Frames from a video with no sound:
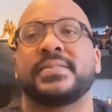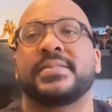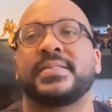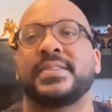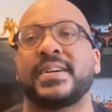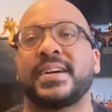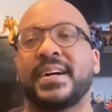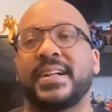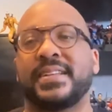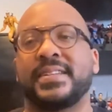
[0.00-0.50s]

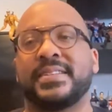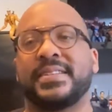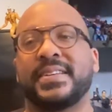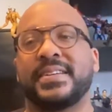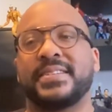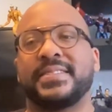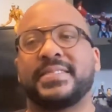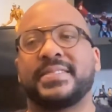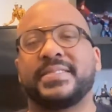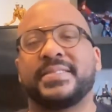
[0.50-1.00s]

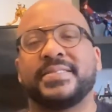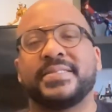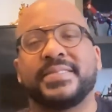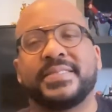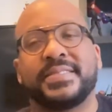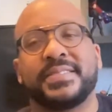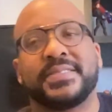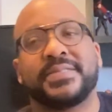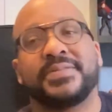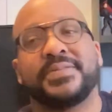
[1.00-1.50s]
holiday
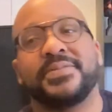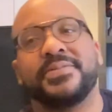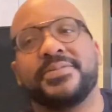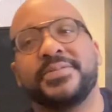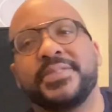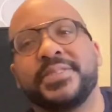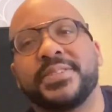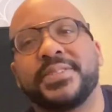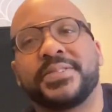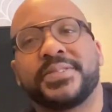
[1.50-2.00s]
series, if you
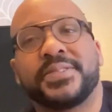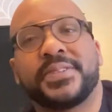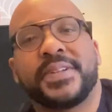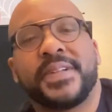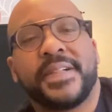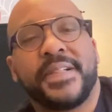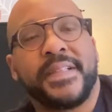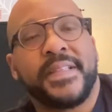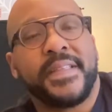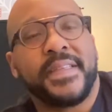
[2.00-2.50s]
will.
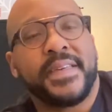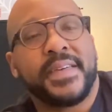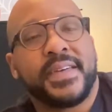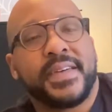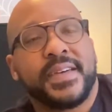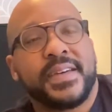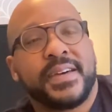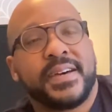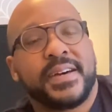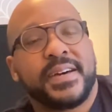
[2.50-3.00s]

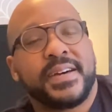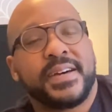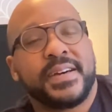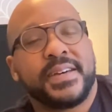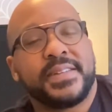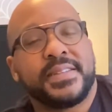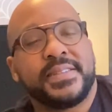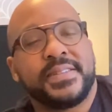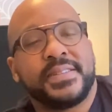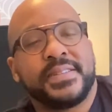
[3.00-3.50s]
I
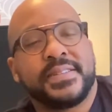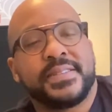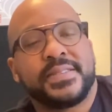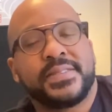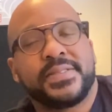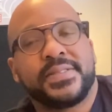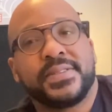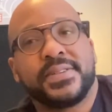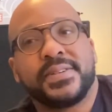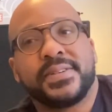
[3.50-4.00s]
did
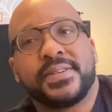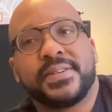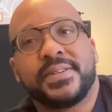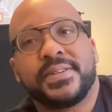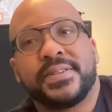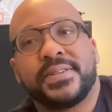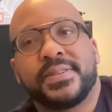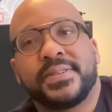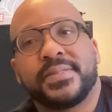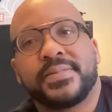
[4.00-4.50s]

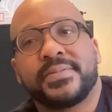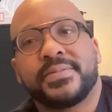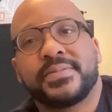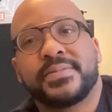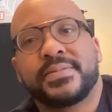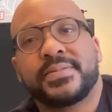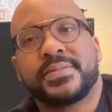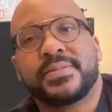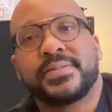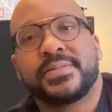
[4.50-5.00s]
the
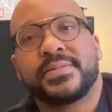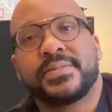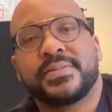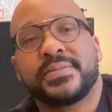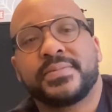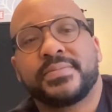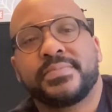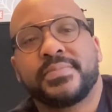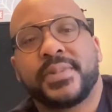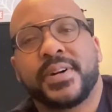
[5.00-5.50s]

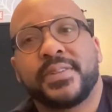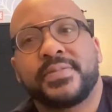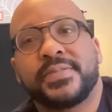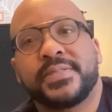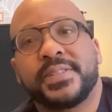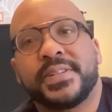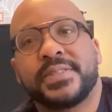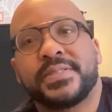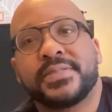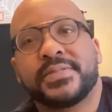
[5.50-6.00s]
Marvel
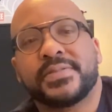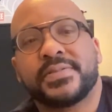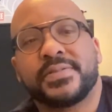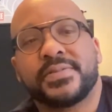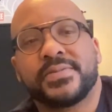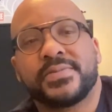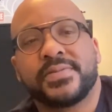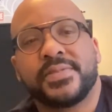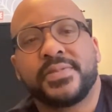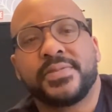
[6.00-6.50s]
Legends
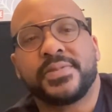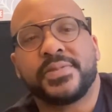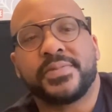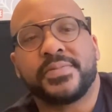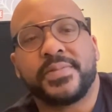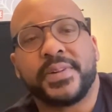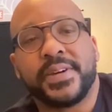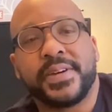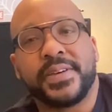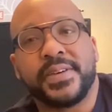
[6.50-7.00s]
controller
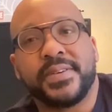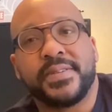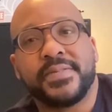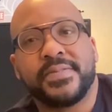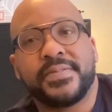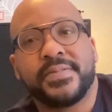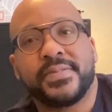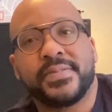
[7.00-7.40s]
wave,